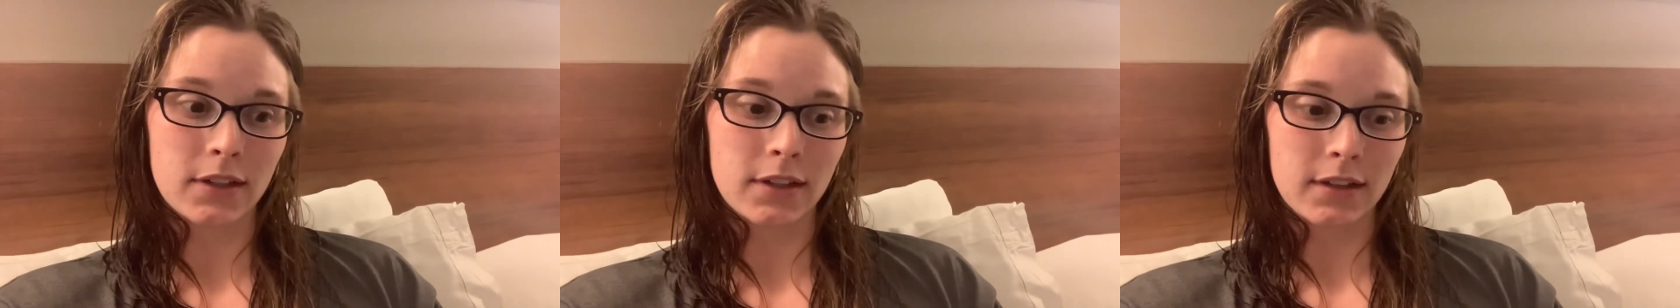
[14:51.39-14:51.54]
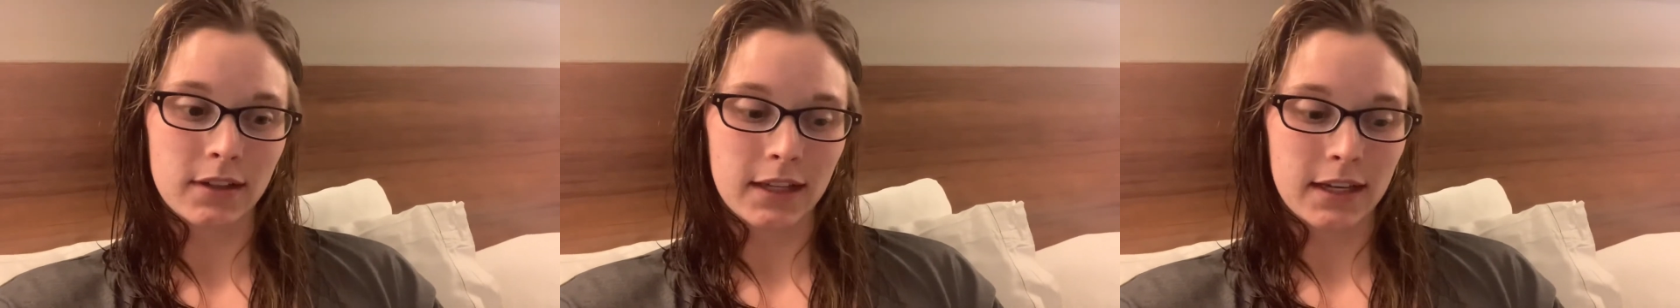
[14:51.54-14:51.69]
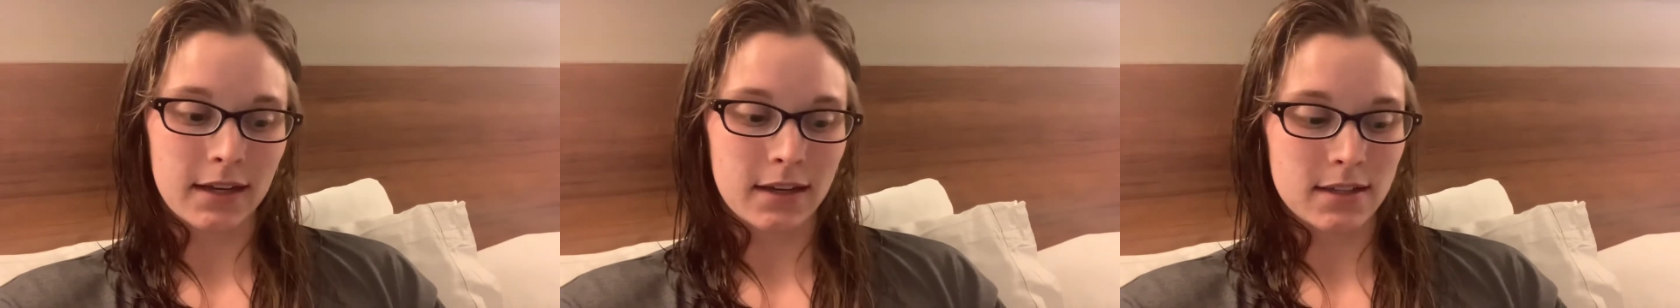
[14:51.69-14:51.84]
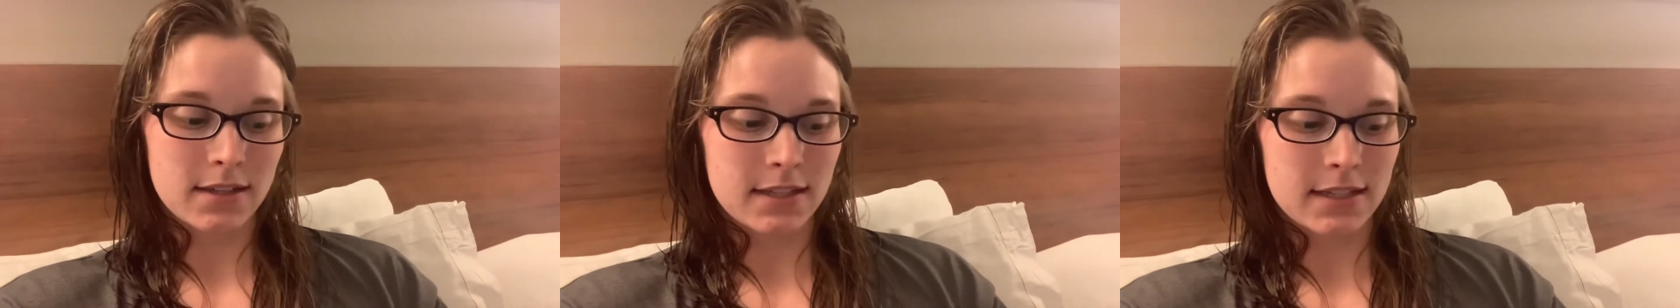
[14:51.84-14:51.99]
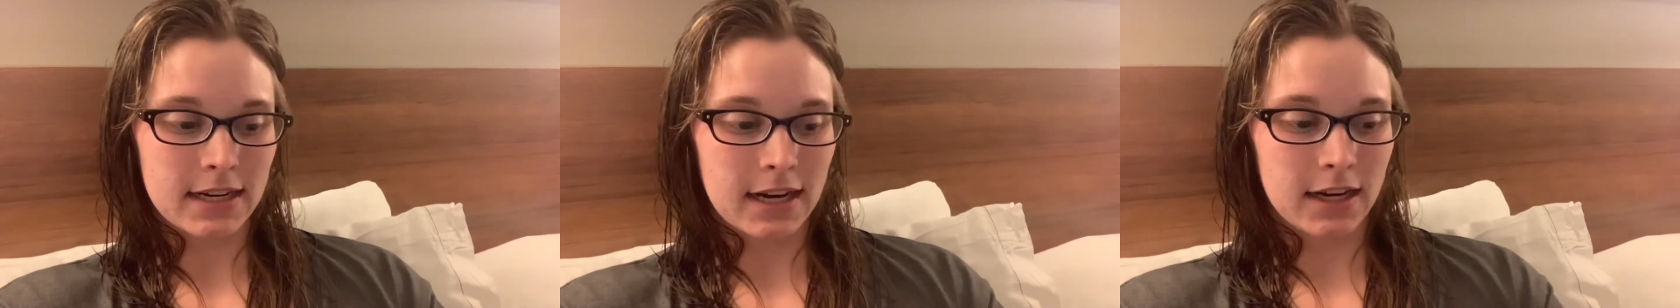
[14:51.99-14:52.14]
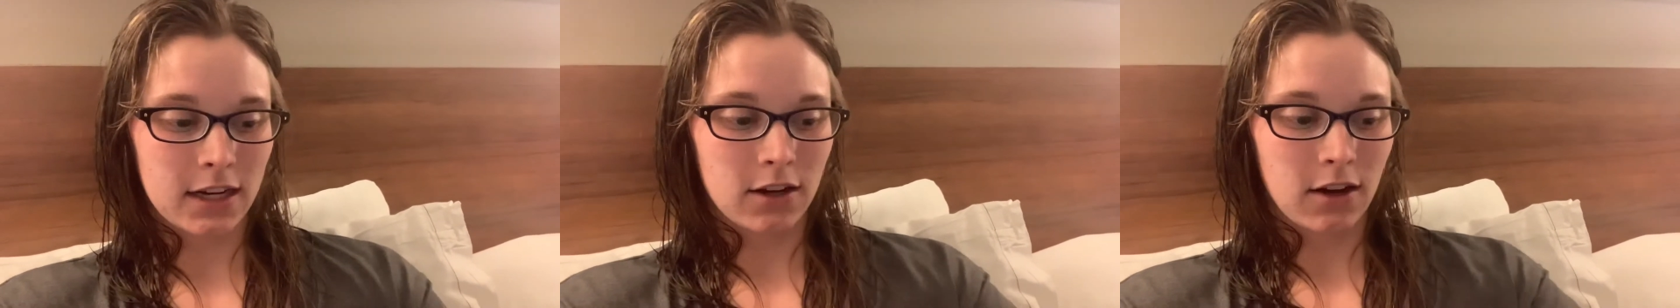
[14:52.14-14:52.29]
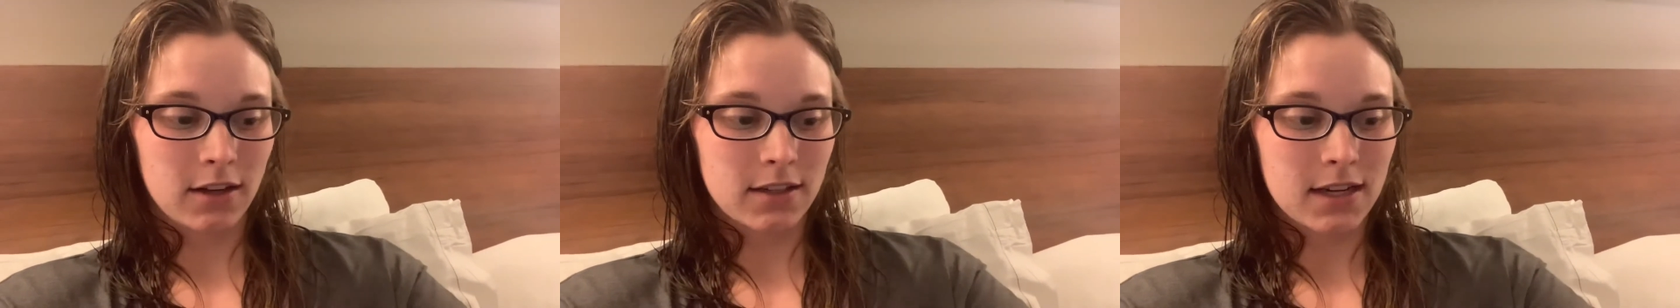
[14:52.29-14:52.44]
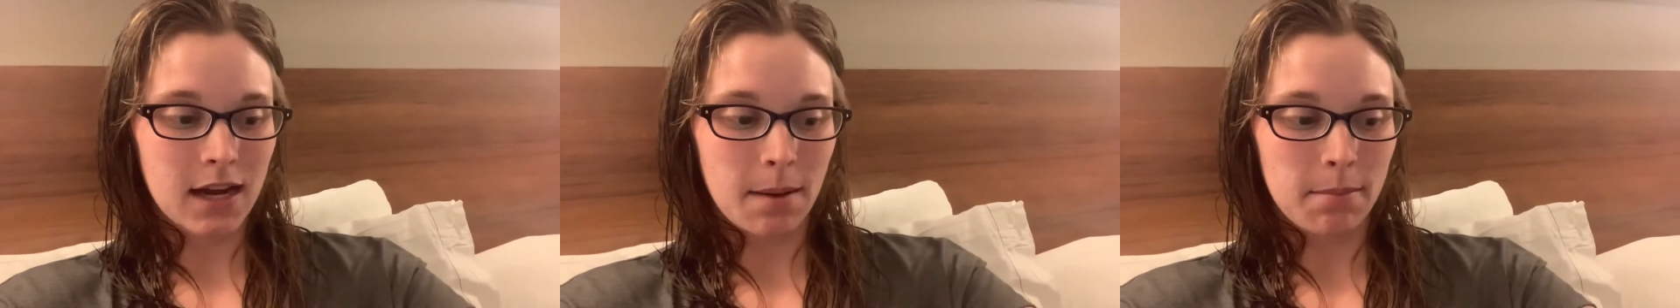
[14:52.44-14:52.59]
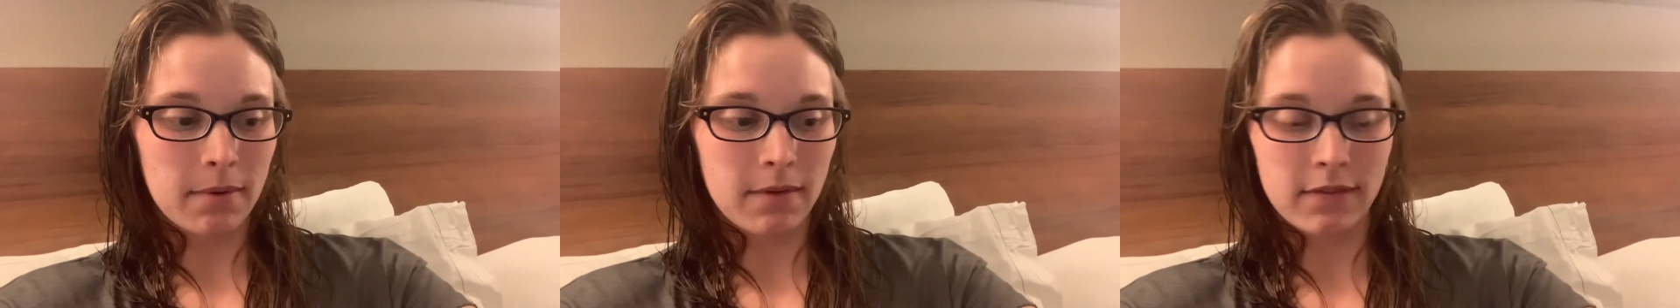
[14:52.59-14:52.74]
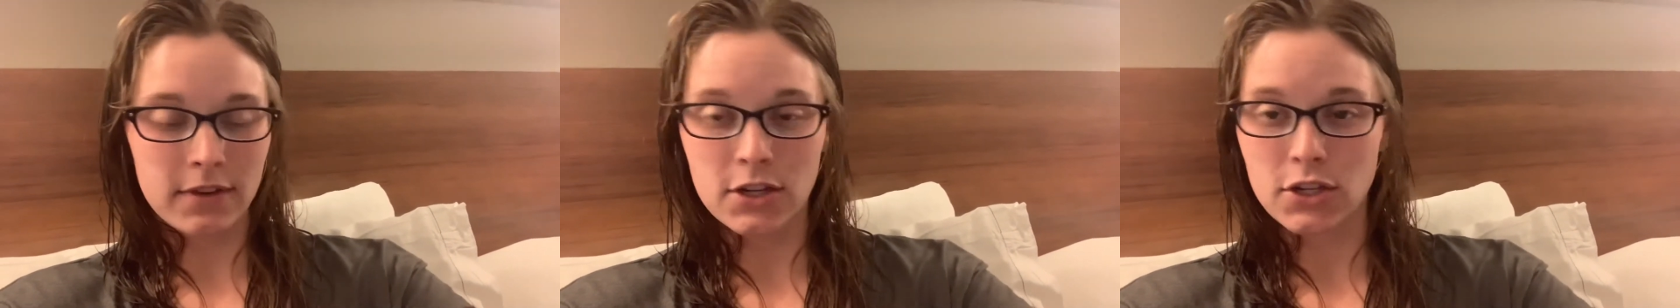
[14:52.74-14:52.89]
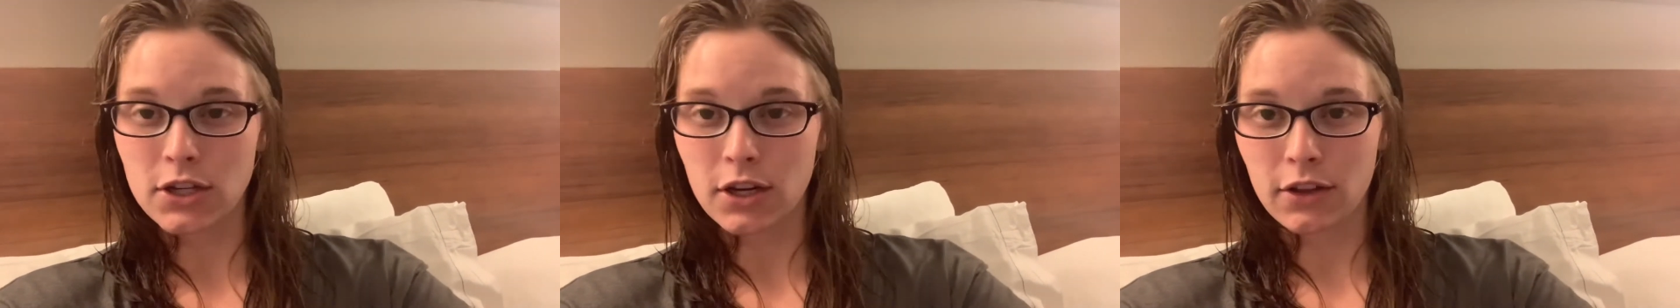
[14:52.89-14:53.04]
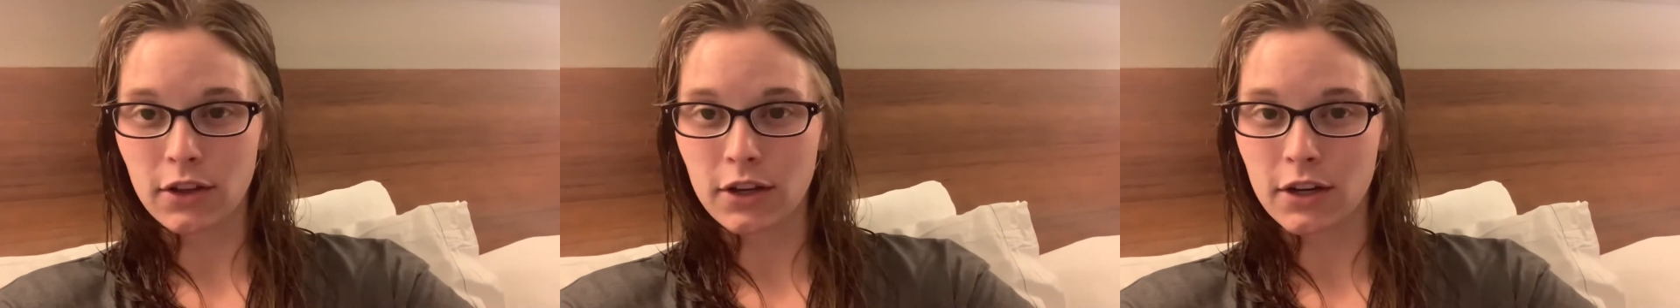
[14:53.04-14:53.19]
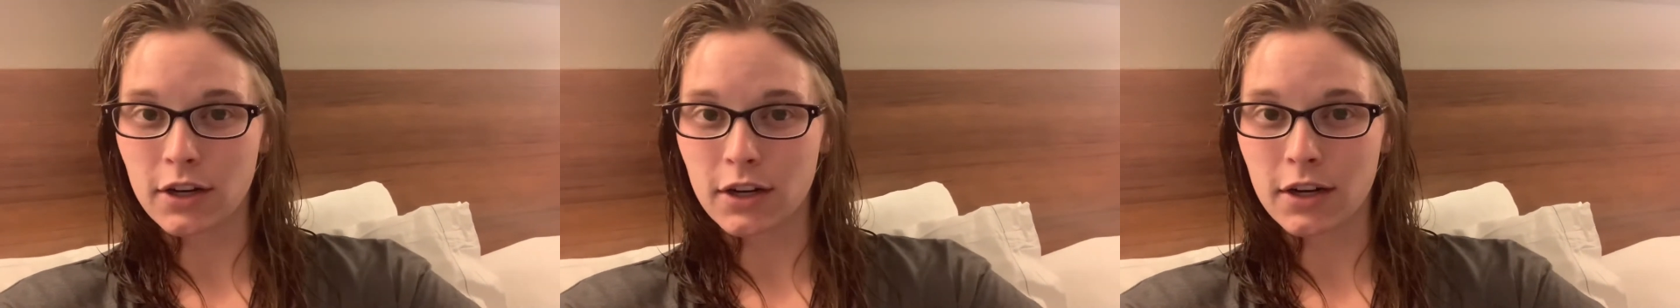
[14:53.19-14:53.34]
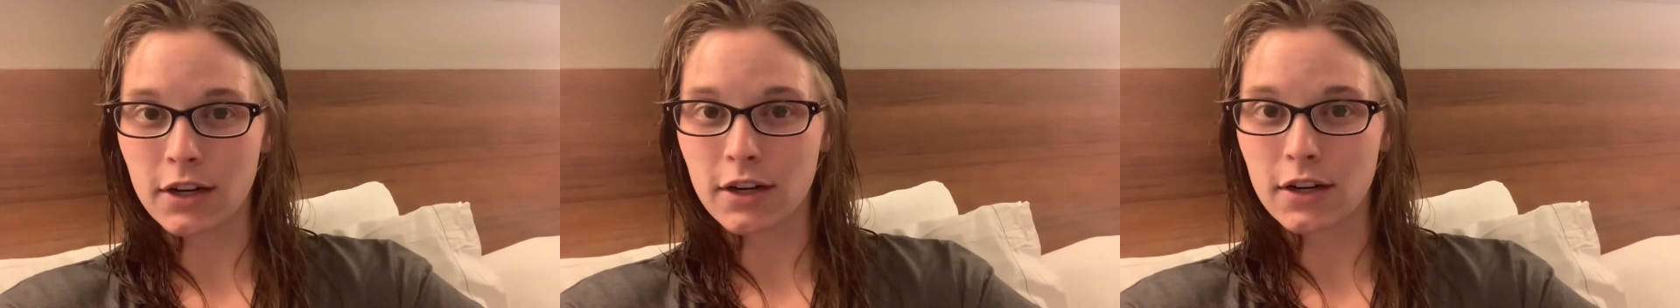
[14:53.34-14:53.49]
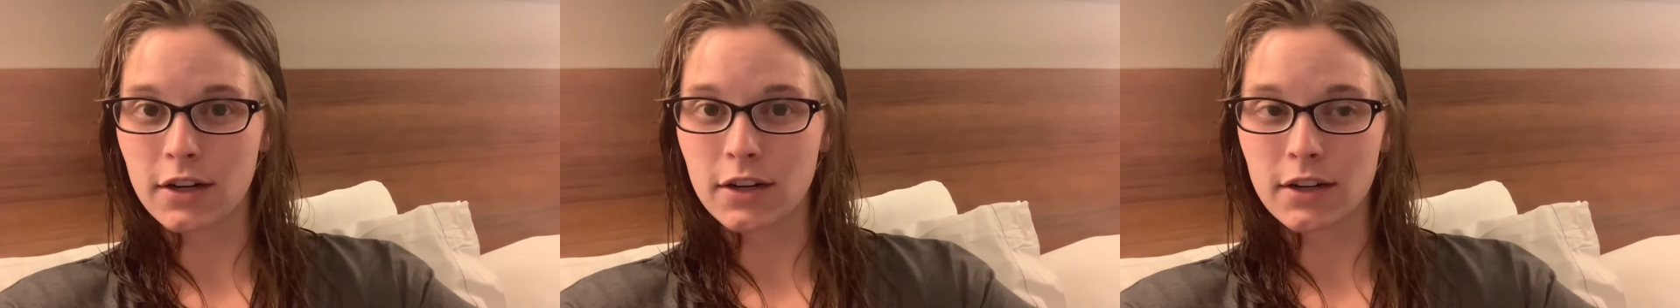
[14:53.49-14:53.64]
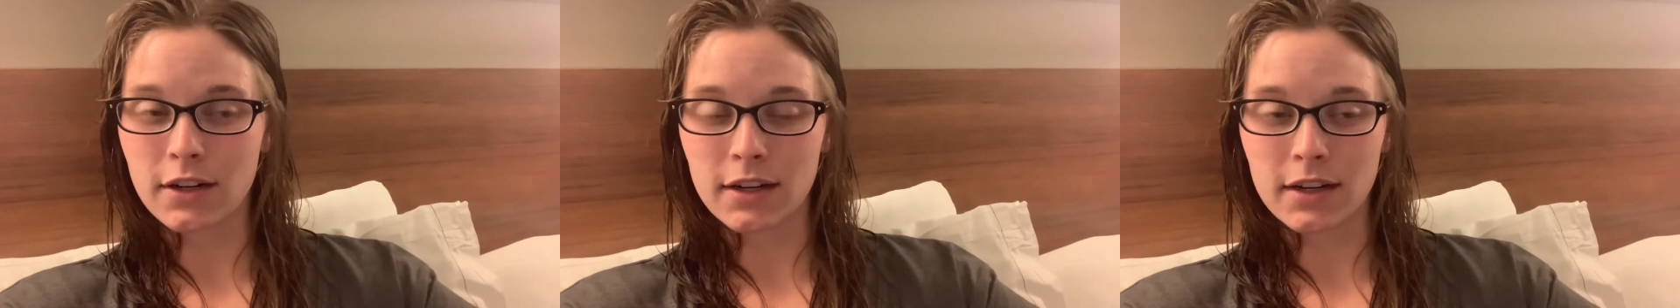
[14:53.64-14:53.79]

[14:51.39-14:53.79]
like standing on top of each other.